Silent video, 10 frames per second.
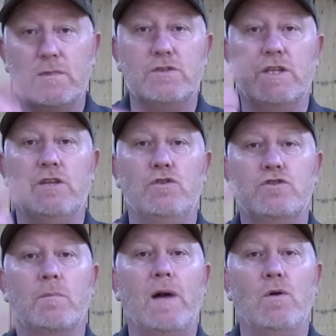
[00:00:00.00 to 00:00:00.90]
So you can use
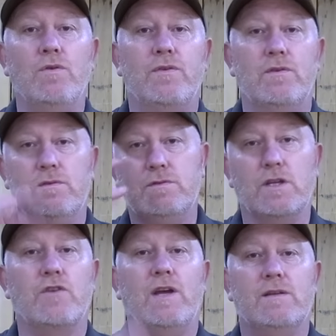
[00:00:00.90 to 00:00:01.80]
your mouth to
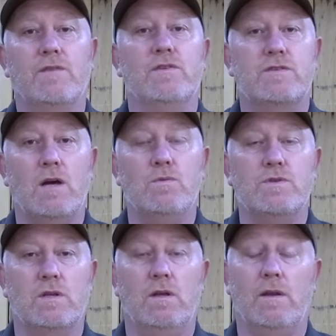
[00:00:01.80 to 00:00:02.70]
create different
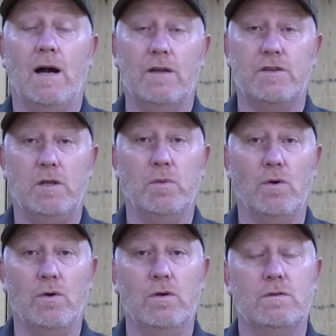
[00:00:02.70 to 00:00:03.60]
sounds. The harder you
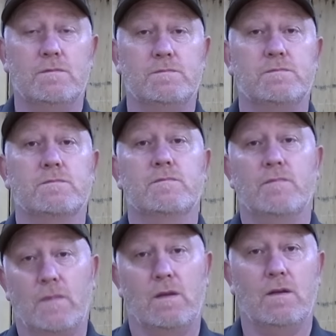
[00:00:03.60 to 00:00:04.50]
blow,
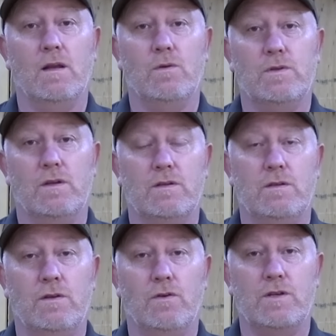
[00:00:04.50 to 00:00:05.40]
the louder the
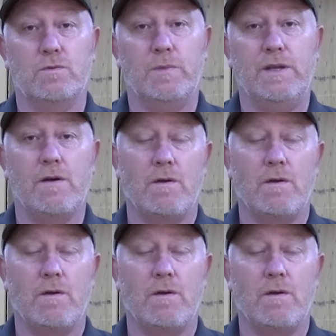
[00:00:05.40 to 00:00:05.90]
noise will be.